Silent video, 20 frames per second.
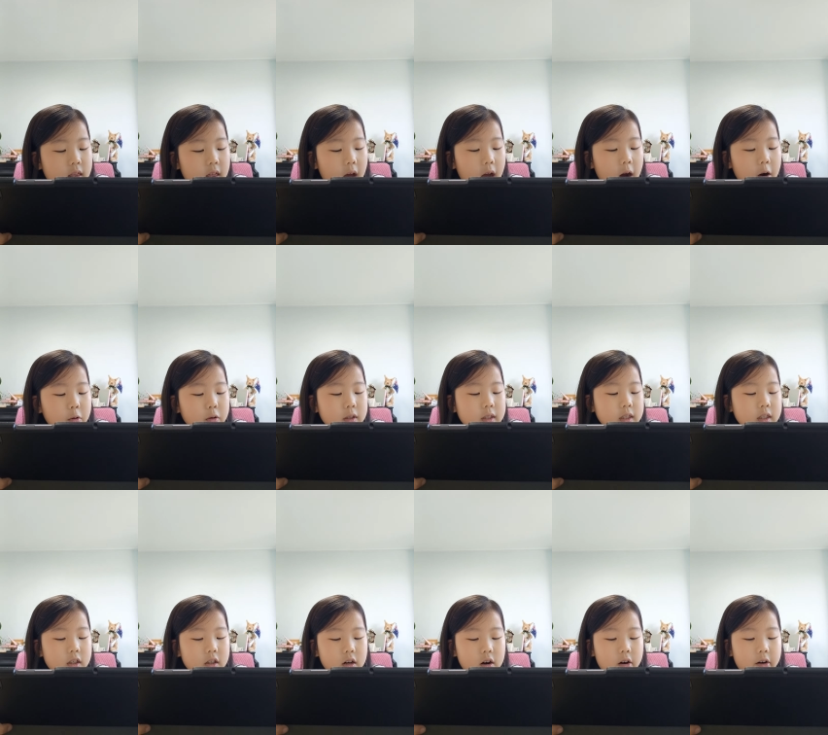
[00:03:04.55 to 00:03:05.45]
house
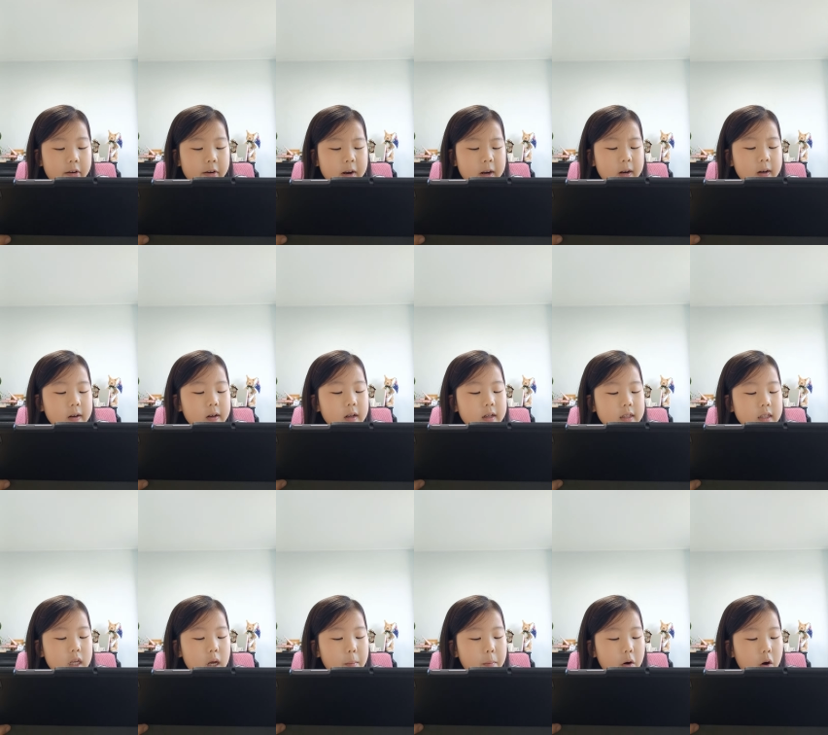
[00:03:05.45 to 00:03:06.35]
during the
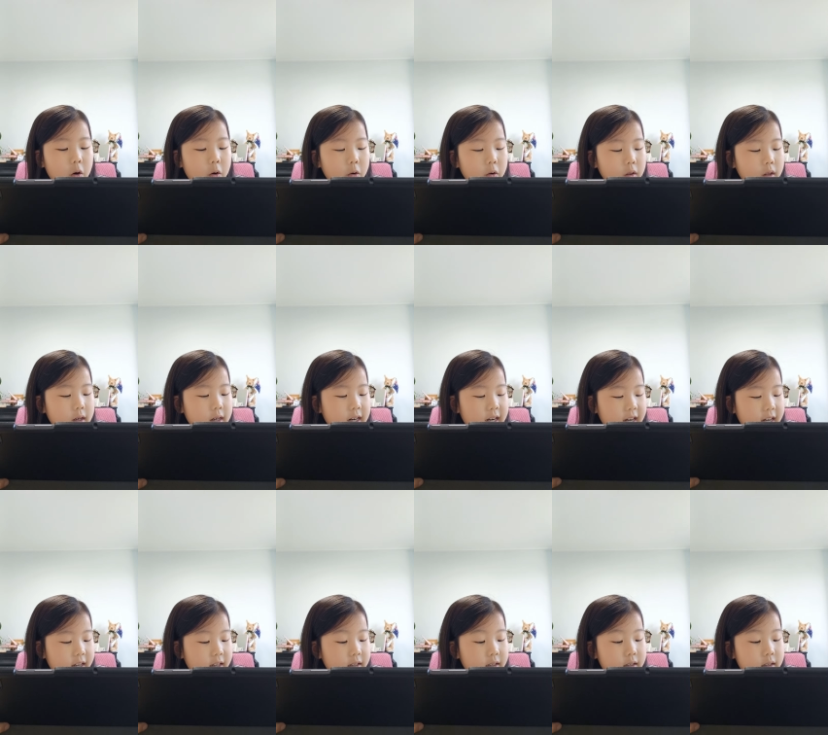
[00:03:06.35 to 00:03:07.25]
summer
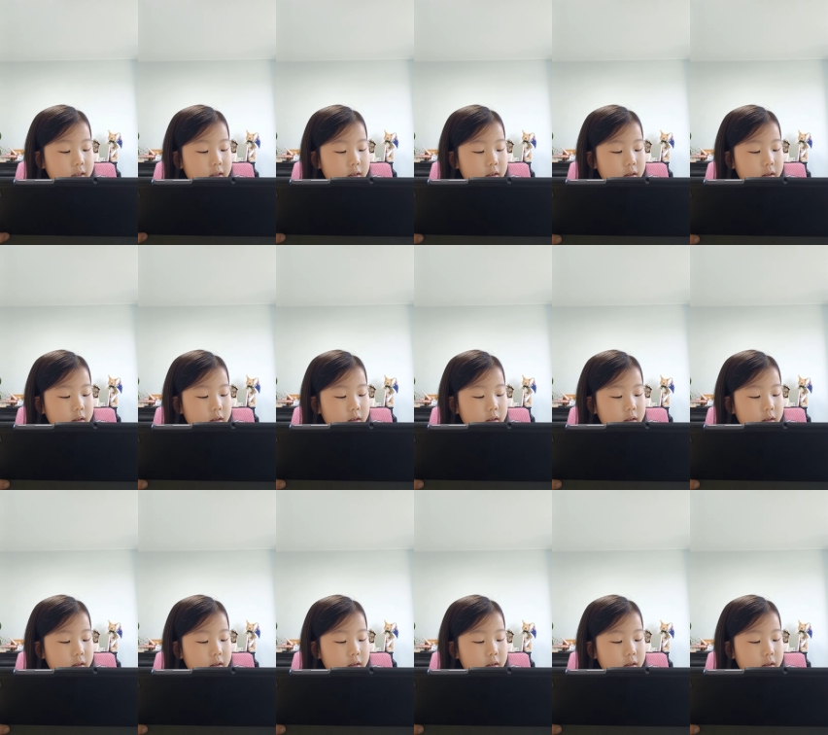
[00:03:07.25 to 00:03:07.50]
holidays.